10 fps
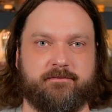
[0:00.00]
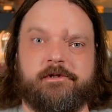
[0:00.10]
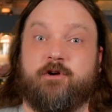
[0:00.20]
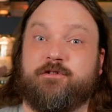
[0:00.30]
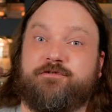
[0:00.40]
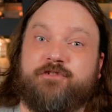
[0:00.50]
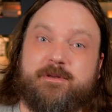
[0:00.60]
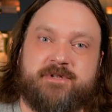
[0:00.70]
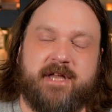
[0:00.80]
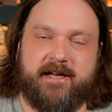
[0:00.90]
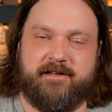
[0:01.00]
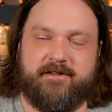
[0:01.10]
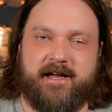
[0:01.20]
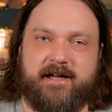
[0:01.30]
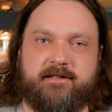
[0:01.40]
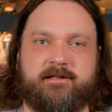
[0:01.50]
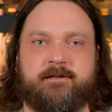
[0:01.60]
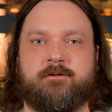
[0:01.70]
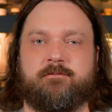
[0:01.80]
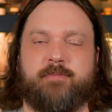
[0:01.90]
Now, on the flip side of that,
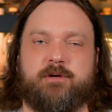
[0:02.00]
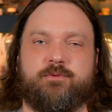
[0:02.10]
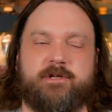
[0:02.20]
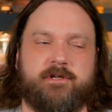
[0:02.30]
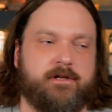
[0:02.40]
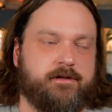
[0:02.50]
Benriach